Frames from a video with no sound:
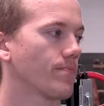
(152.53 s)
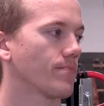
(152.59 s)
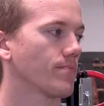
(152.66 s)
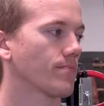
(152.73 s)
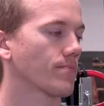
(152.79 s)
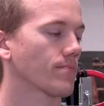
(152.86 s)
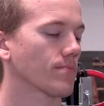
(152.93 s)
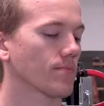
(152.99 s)

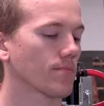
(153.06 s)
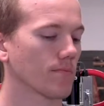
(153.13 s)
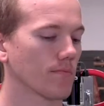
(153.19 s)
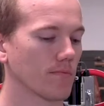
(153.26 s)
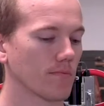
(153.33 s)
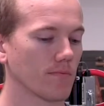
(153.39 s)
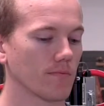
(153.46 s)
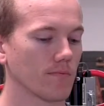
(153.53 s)

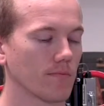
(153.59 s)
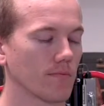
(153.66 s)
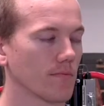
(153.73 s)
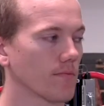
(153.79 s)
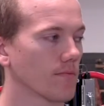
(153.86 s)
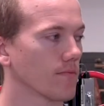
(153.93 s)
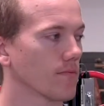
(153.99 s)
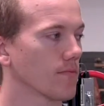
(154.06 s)

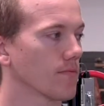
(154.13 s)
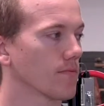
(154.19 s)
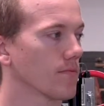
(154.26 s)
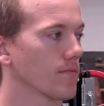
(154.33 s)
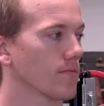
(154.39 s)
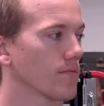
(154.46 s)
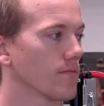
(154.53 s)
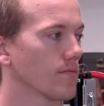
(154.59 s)

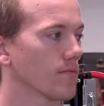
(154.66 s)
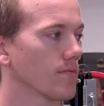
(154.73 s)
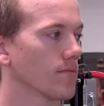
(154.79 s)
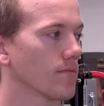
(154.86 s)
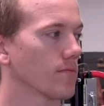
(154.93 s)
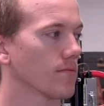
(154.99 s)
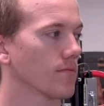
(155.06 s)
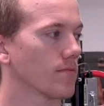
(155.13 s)

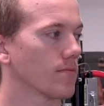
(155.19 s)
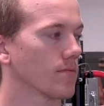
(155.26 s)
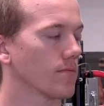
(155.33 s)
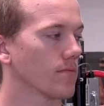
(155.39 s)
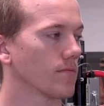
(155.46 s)
The person shown says nothing.